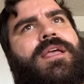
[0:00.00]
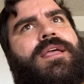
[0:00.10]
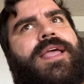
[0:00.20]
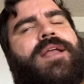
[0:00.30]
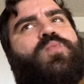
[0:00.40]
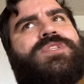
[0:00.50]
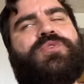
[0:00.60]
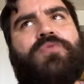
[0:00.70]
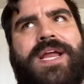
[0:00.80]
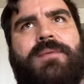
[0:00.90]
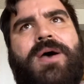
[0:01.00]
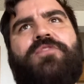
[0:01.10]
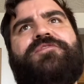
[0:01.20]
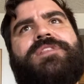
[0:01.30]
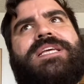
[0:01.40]
And what's great about
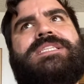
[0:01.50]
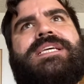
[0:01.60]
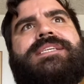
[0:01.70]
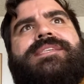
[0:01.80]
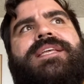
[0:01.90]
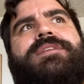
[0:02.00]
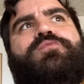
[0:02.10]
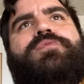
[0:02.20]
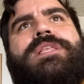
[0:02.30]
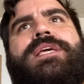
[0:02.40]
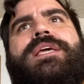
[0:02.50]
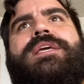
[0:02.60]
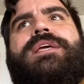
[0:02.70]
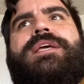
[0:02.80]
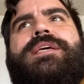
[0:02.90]
flint is it
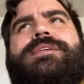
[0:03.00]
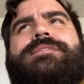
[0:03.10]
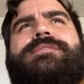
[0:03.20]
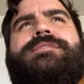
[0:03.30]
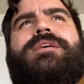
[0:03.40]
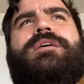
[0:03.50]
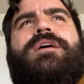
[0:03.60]
really is